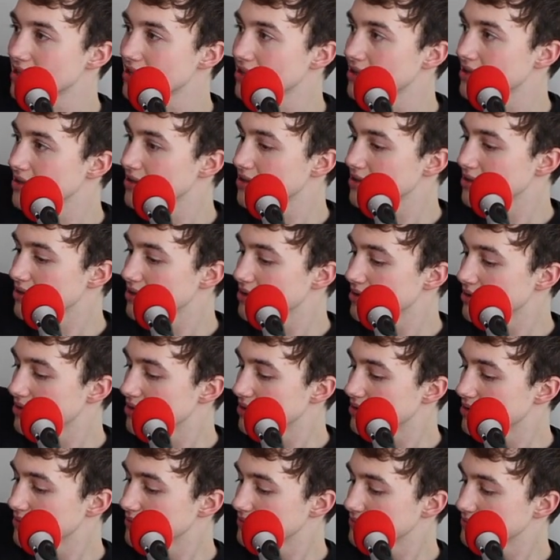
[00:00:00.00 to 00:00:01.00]

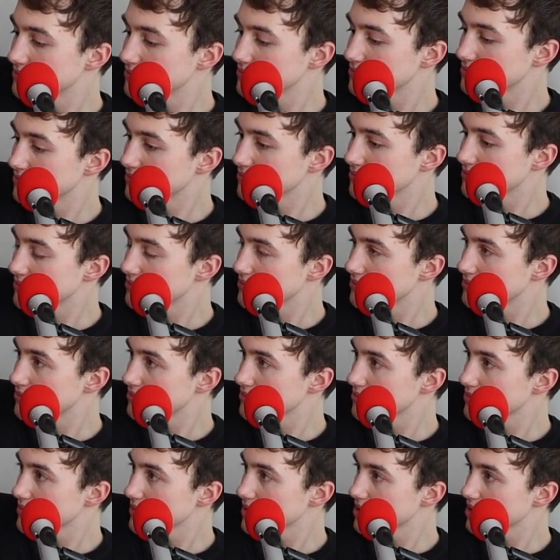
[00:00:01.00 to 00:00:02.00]

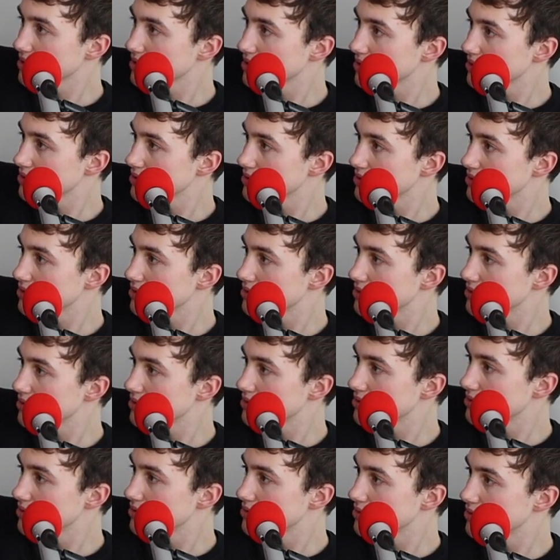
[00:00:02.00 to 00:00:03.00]

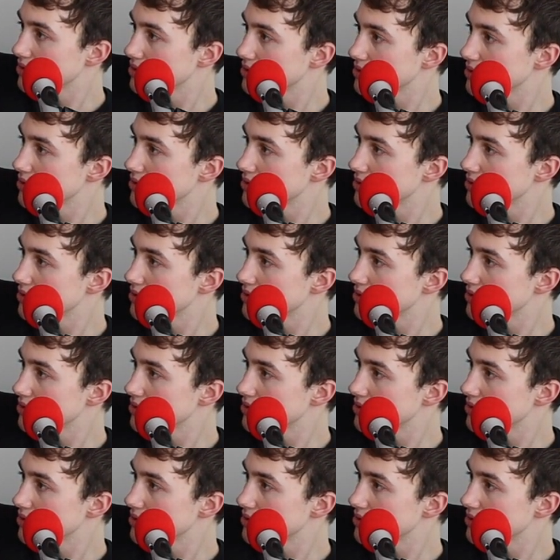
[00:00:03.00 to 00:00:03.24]
The person shown says nothing.